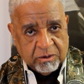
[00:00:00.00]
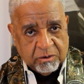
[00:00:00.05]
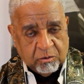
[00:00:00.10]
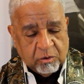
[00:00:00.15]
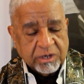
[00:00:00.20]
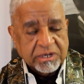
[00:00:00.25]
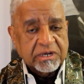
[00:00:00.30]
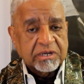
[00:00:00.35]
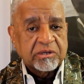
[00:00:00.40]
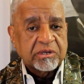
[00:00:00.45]

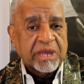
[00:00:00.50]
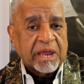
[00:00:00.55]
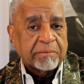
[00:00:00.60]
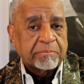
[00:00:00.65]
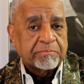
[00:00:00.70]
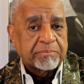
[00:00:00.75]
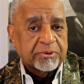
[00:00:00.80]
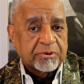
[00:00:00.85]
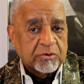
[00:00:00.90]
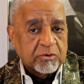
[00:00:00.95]
What does
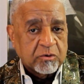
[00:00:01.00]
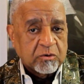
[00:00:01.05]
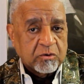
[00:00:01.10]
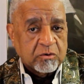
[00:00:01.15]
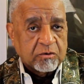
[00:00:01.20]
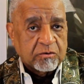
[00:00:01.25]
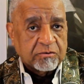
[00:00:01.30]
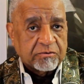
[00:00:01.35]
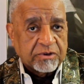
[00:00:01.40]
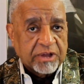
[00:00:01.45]
that
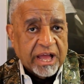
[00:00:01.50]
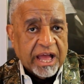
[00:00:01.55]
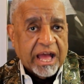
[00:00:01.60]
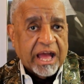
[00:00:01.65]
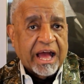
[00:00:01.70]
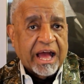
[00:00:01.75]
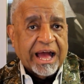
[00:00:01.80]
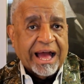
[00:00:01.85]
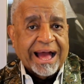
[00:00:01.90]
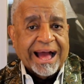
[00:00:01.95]
prove?
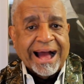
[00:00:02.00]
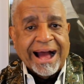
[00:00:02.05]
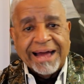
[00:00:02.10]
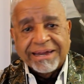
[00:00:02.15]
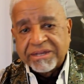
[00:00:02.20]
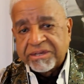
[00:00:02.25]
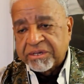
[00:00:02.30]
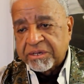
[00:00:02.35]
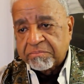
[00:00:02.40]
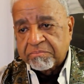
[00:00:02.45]
How
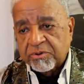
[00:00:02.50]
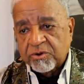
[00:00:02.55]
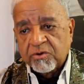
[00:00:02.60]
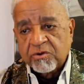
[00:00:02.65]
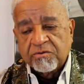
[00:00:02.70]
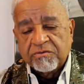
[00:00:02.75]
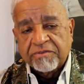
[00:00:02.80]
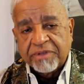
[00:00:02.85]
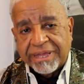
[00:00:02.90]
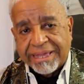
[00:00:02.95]
does it
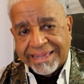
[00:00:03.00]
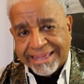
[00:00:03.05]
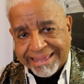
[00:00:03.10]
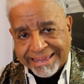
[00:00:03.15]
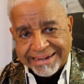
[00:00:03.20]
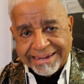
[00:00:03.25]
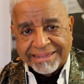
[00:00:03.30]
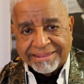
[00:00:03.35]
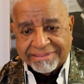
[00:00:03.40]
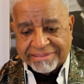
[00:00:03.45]
prove
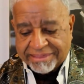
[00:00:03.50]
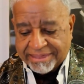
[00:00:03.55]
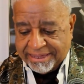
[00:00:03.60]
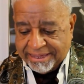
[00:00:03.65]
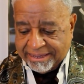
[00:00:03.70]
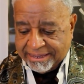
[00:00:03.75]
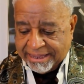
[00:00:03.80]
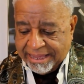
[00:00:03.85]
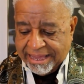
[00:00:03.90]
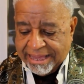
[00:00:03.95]

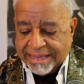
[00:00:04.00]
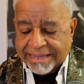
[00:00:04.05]
anything?